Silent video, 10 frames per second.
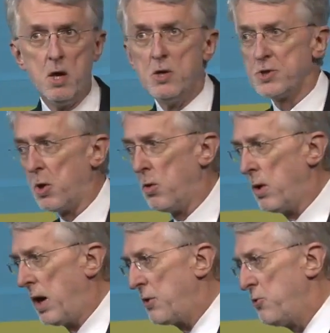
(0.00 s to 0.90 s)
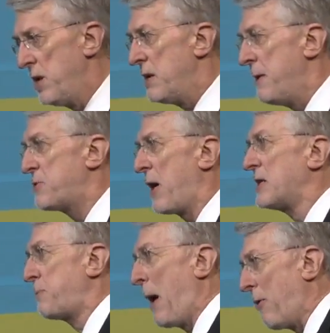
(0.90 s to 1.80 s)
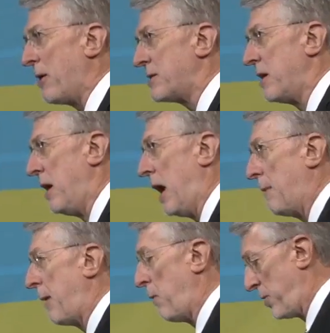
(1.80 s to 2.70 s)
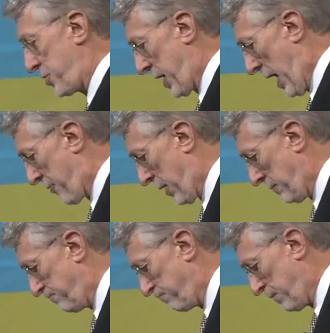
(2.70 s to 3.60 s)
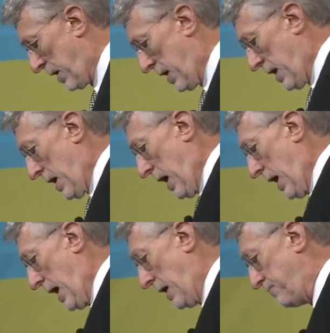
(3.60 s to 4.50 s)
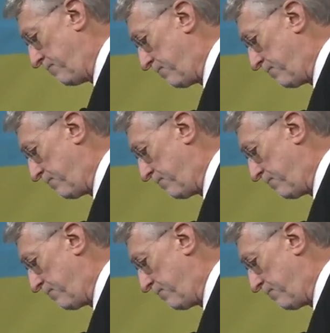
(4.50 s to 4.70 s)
So you need to be transparent about what you're gathering. You